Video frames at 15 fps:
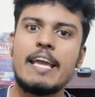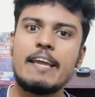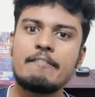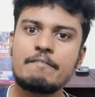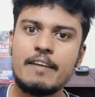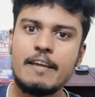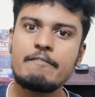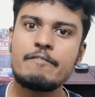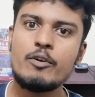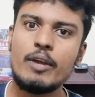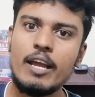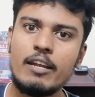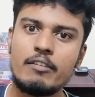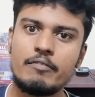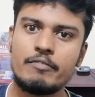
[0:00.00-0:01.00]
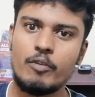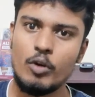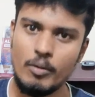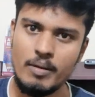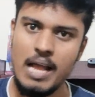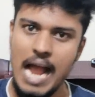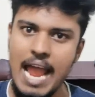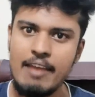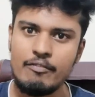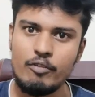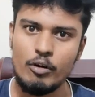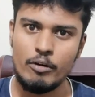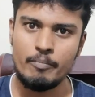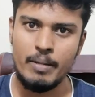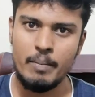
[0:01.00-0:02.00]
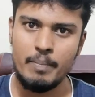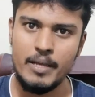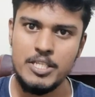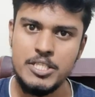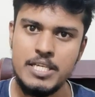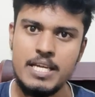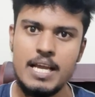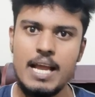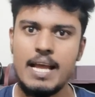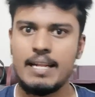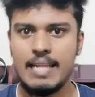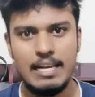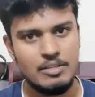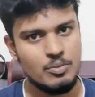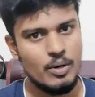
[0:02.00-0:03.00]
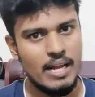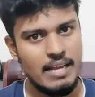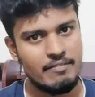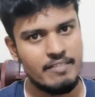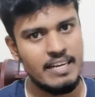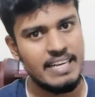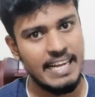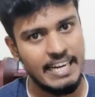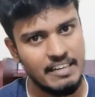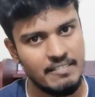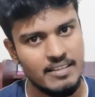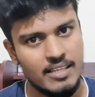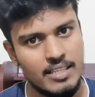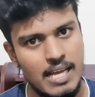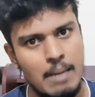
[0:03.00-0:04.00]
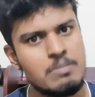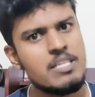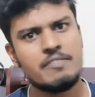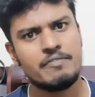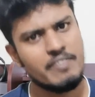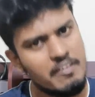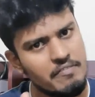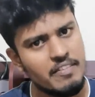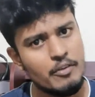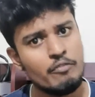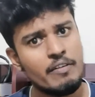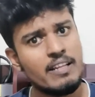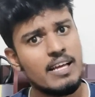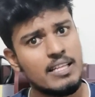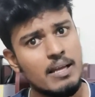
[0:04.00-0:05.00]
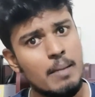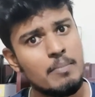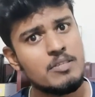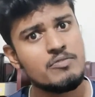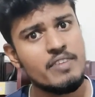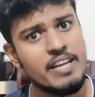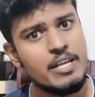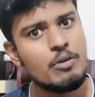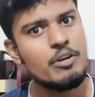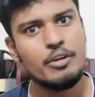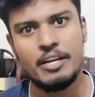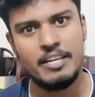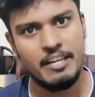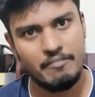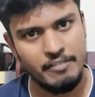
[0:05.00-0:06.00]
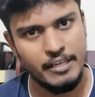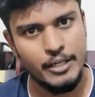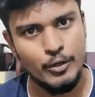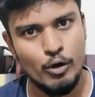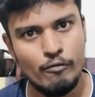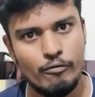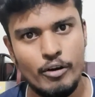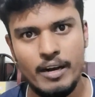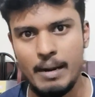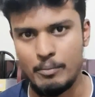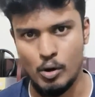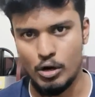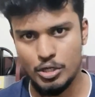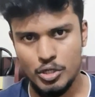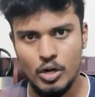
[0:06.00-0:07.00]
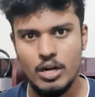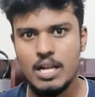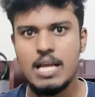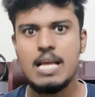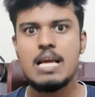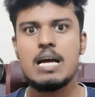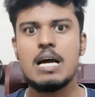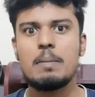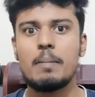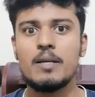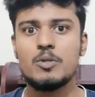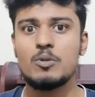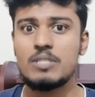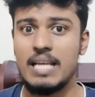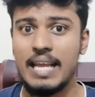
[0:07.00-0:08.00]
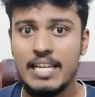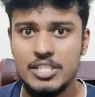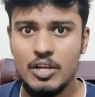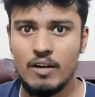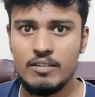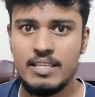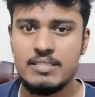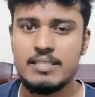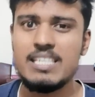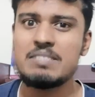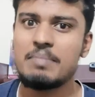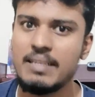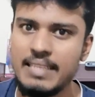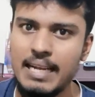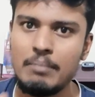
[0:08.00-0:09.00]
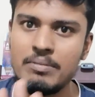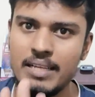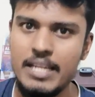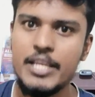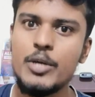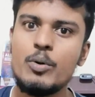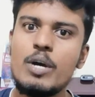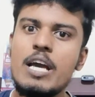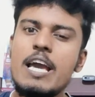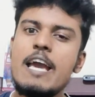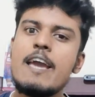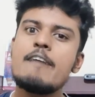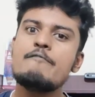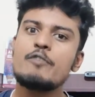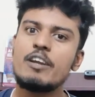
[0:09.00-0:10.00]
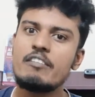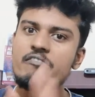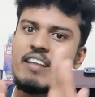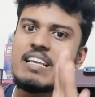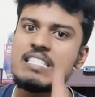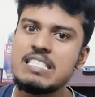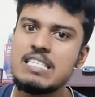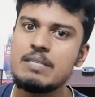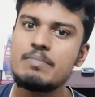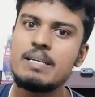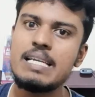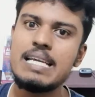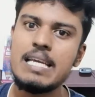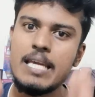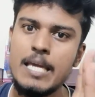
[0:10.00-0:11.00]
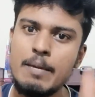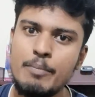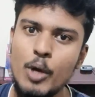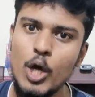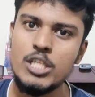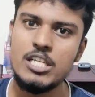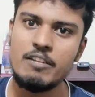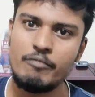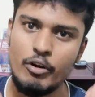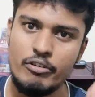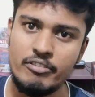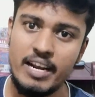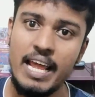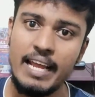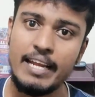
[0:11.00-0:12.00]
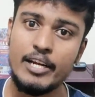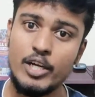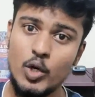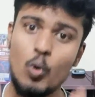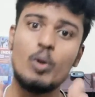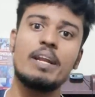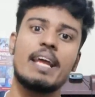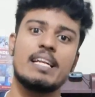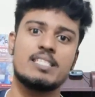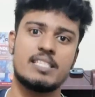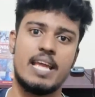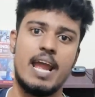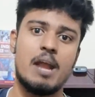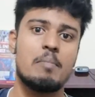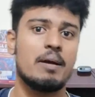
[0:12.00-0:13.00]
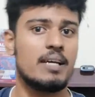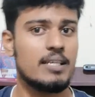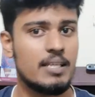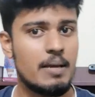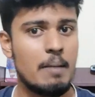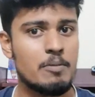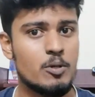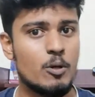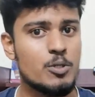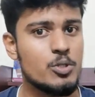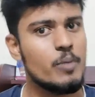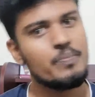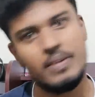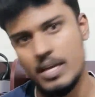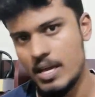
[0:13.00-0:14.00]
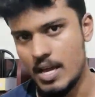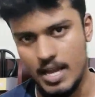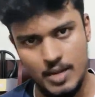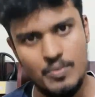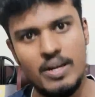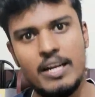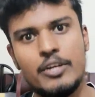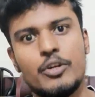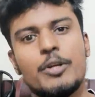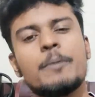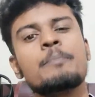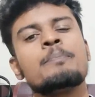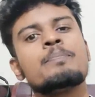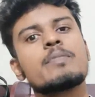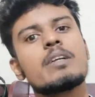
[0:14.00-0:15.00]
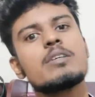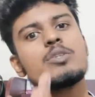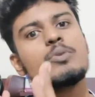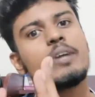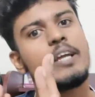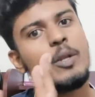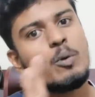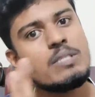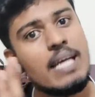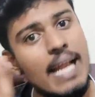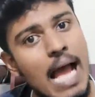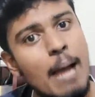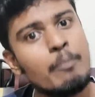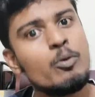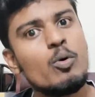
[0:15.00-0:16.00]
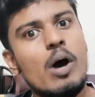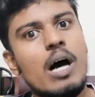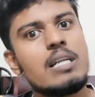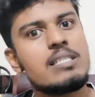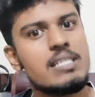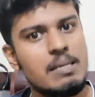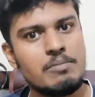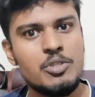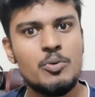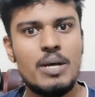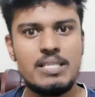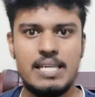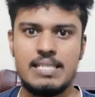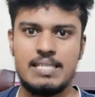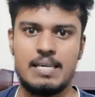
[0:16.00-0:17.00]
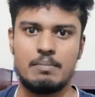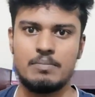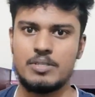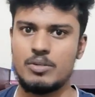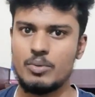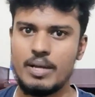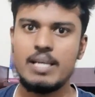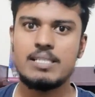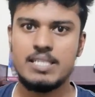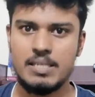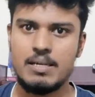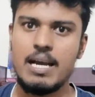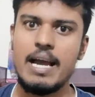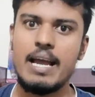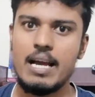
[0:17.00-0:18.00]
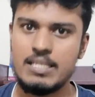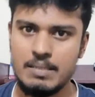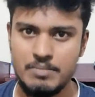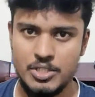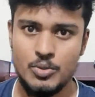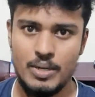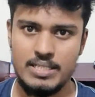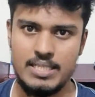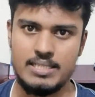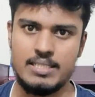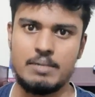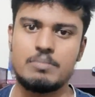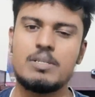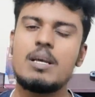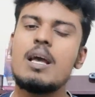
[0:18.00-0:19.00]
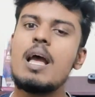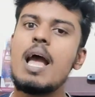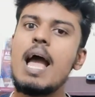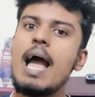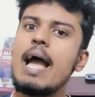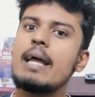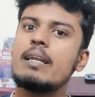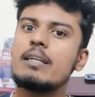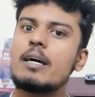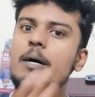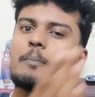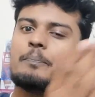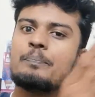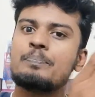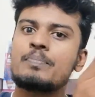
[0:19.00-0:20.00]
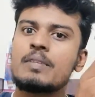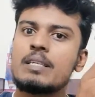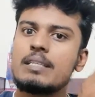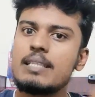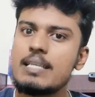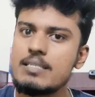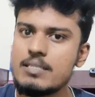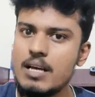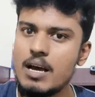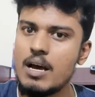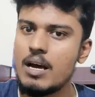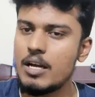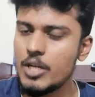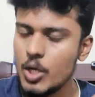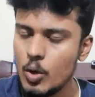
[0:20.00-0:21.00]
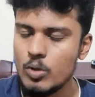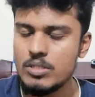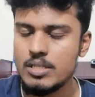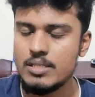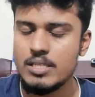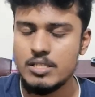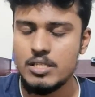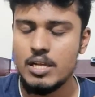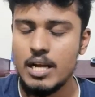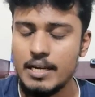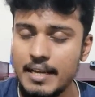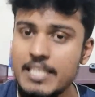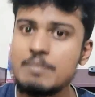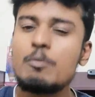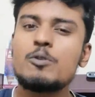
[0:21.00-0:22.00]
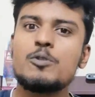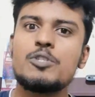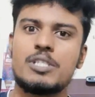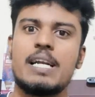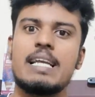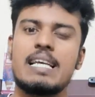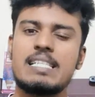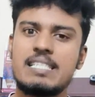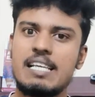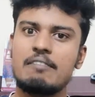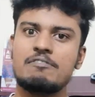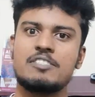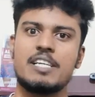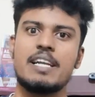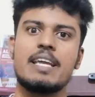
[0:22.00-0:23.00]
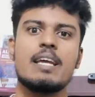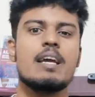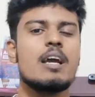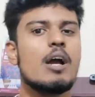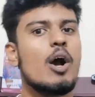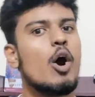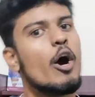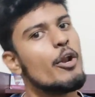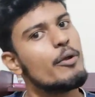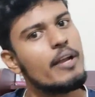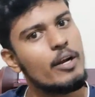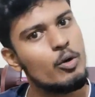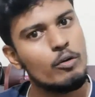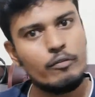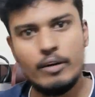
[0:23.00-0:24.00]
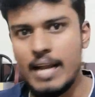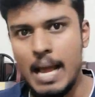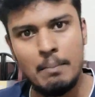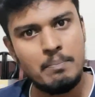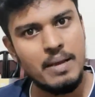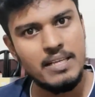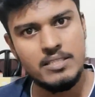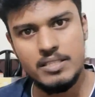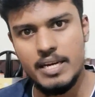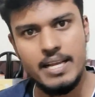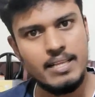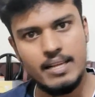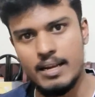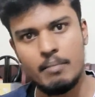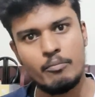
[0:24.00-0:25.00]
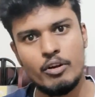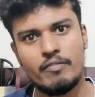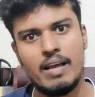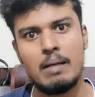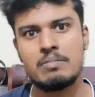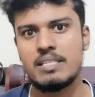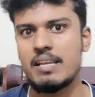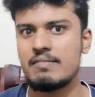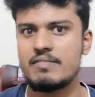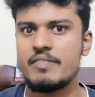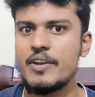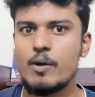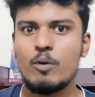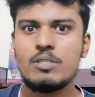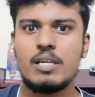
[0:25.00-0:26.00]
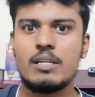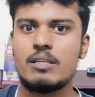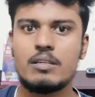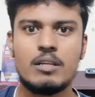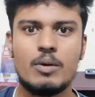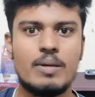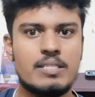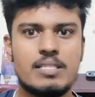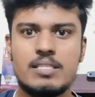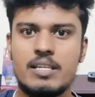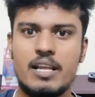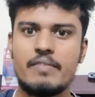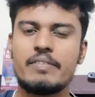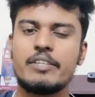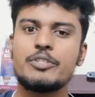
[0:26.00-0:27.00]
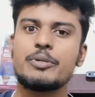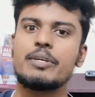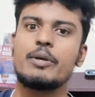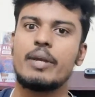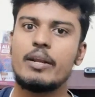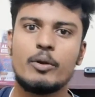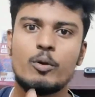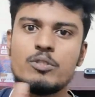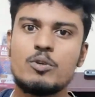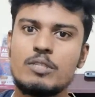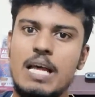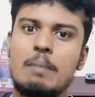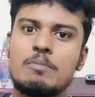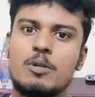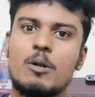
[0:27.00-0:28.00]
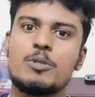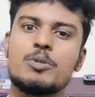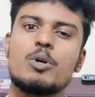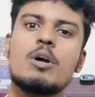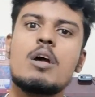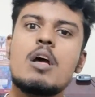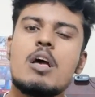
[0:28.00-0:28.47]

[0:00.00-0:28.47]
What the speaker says: If you can, I followed PGI and that is what I felt negative in other apps. If you feel other app is very good, you can definitely go for it. I'm not at all a person who's against all these things, but then I'm telling you, if you can reasonably keep yourself on track and don't get scared by other apps also, well and good. So you can use that app to answer subject-wise exams, okay? So, subject-wise exams. And this textbooks to study, that's self-study. Or you can do for an app-based study. There are a number of apps gives videos and questions and everything together. You can use those apps also.